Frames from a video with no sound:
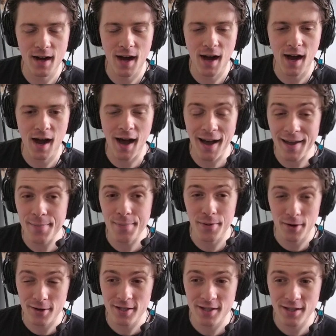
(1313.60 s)
I
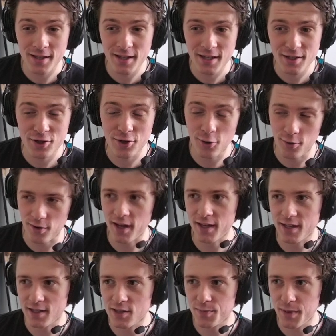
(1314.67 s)
personally don't like
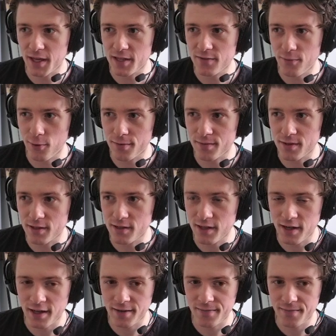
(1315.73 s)
its base form
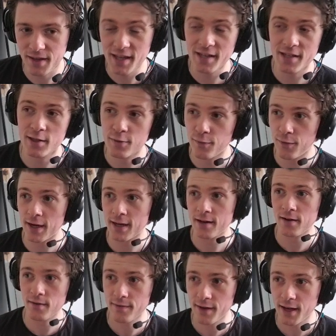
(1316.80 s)
design. In its final
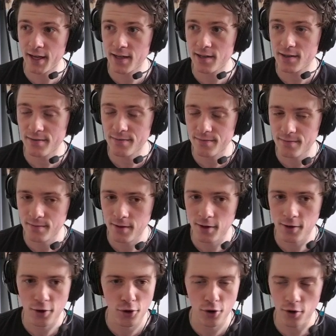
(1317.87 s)
phase,
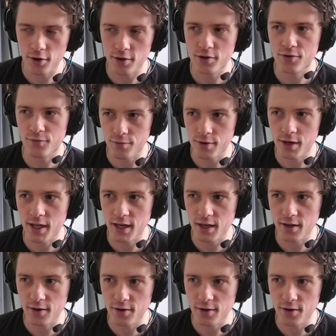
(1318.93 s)
looks really good.